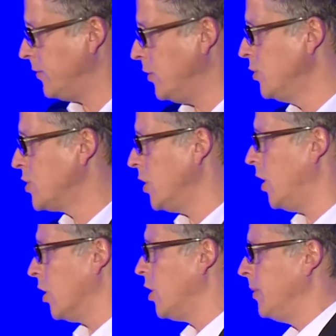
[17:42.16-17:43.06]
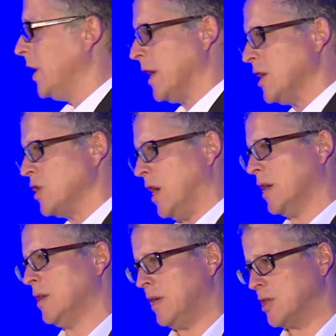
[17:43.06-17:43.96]
future or communication
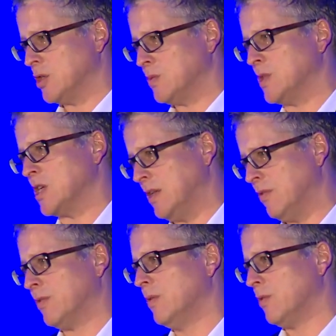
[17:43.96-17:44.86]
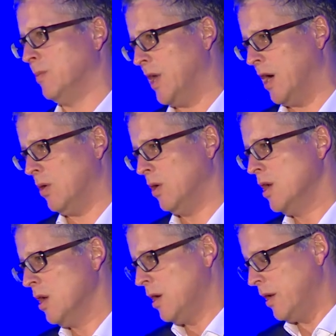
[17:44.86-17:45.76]
architectures which are different from now.
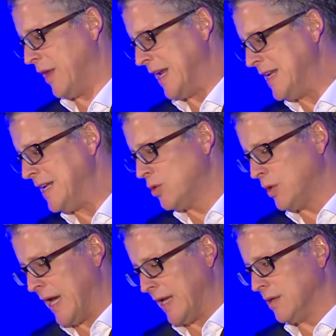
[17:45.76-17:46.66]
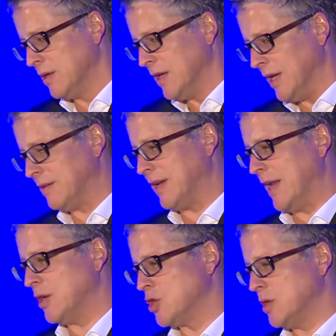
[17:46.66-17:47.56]
They need to get
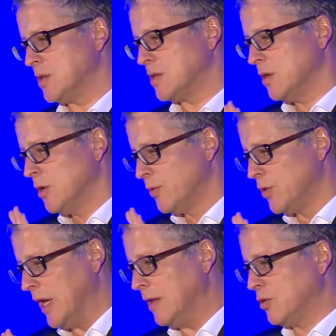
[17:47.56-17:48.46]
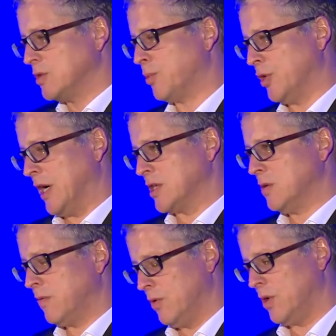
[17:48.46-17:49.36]
intelligence into the
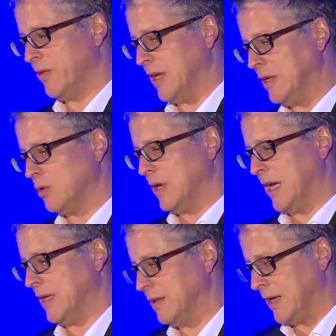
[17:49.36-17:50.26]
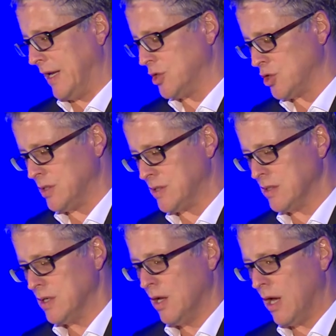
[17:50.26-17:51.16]
production floor. They need to get intelligence
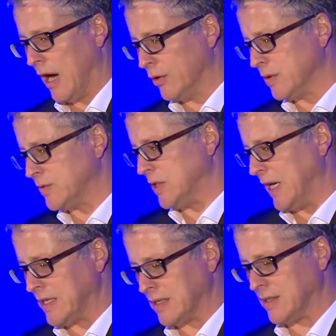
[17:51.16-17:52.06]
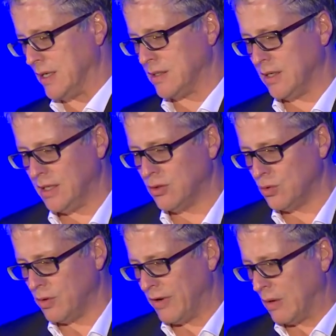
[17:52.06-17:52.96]
out of the data center
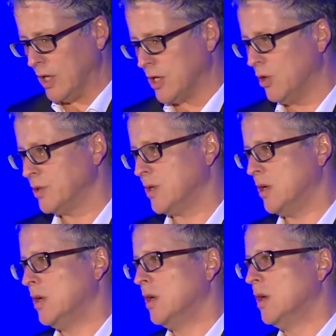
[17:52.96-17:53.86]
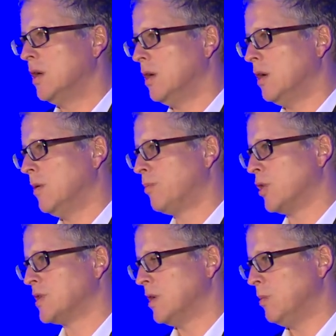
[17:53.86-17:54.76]
into a very closer uh,
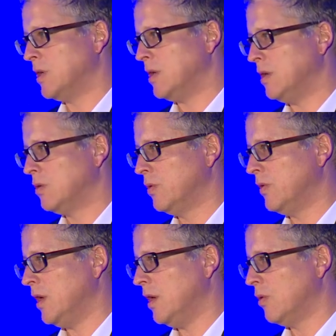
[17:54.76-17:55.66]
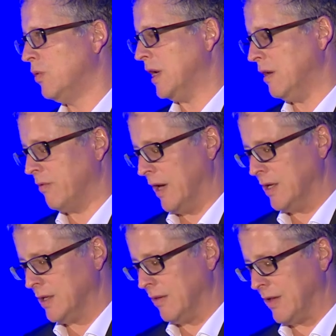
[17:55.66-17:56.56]
proximity to the real
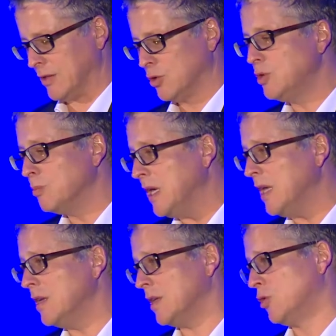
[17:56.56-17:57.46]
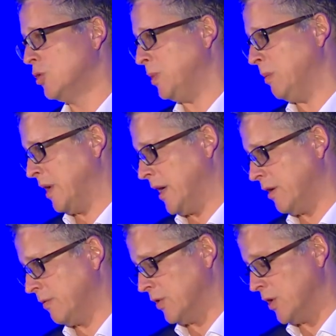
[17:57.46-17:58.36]
event. And that could mean it could be part
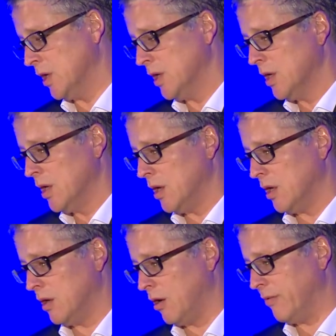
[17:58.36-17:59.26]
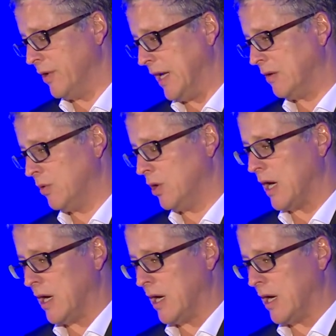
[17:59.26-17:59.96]
of a, uh, of a network